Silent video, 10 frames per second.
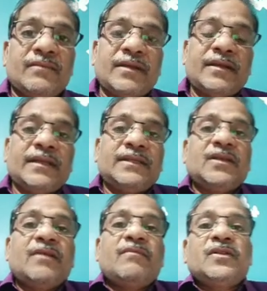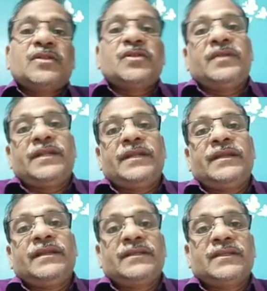examples to
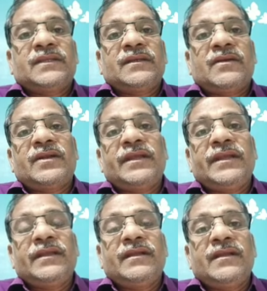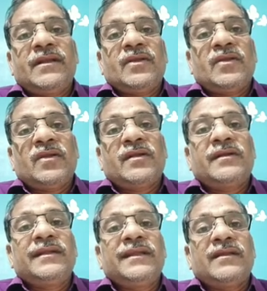Cnidarians already
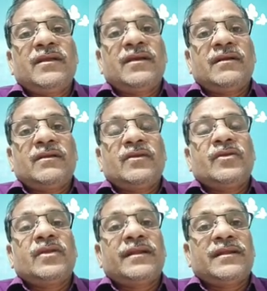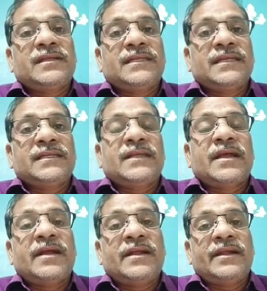learn in your classes?
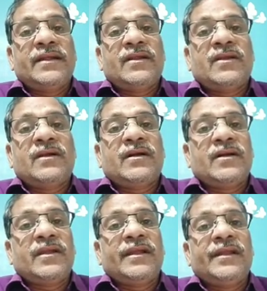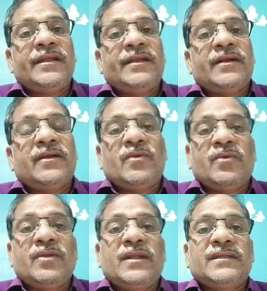Hydra, Aurelia,
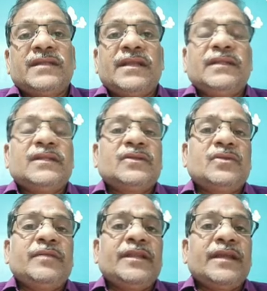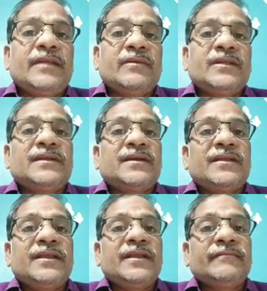corals, like that, so many animals are
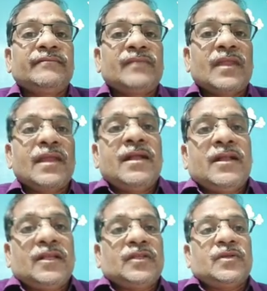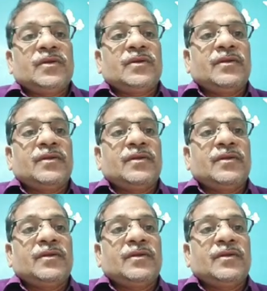there. So